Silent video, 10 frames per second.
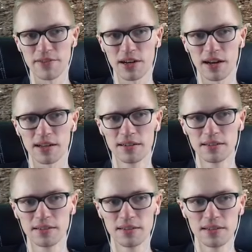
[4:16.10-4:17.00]
color,
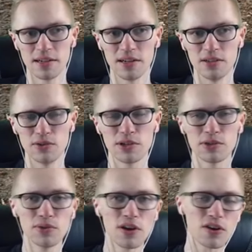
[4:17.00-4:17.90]
you can
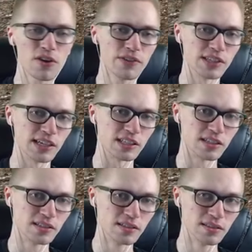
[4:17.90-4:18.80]
do your
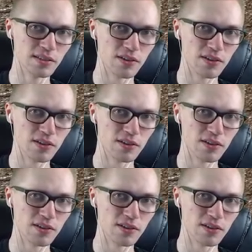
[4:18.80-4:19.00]
conversation